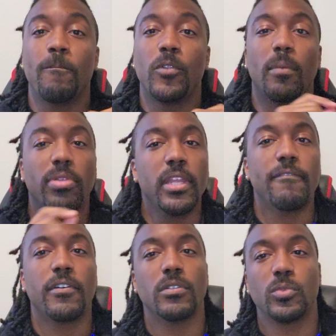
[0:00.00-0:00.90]
There are plenty
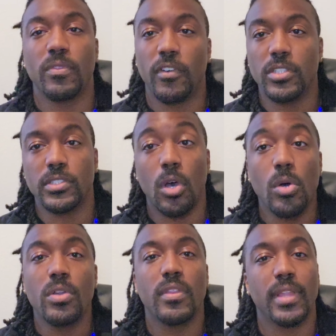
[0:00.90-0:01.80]
of phones with versions
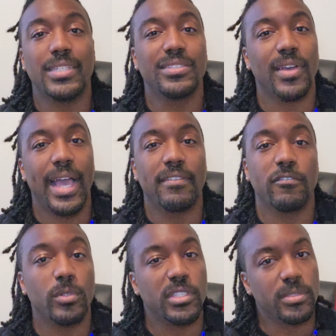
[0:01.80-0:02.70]
older than that still
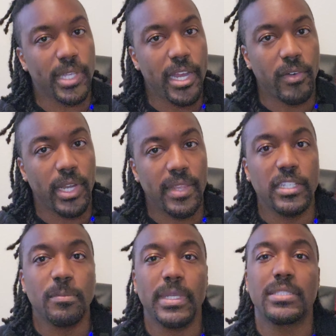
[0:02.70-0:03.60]
active, which is scary. And
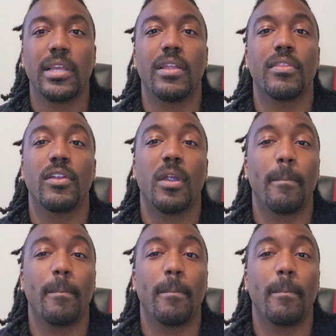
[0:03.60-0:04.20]
this means that there